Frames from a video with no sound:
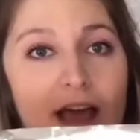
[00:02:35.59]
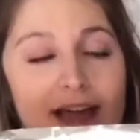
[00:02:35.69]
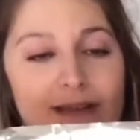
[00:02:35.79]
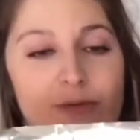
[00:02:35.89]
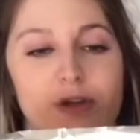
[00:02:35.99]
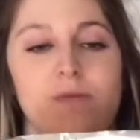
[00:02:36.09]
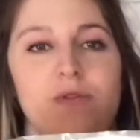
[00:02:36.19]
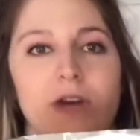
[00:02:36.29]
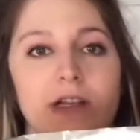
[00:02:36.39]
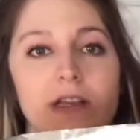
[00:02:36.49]
I can put them
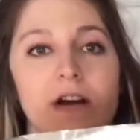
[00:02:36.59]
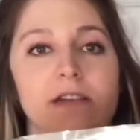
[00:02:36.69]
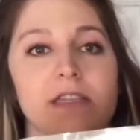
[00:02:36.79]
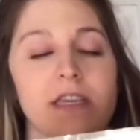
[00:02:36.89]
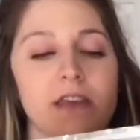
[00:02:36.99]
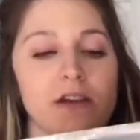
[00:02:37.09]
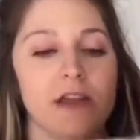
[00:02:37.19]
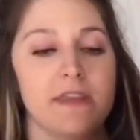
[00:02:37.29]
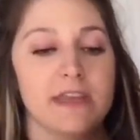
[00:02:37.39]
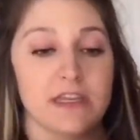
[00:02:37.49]
directly onto here
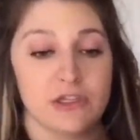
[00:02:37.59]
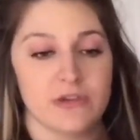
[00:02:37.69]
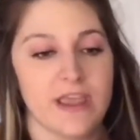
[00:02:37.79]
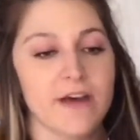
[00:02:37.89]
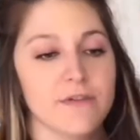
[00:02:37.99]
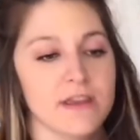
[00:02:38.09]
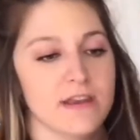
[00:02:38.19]
and then into the oven.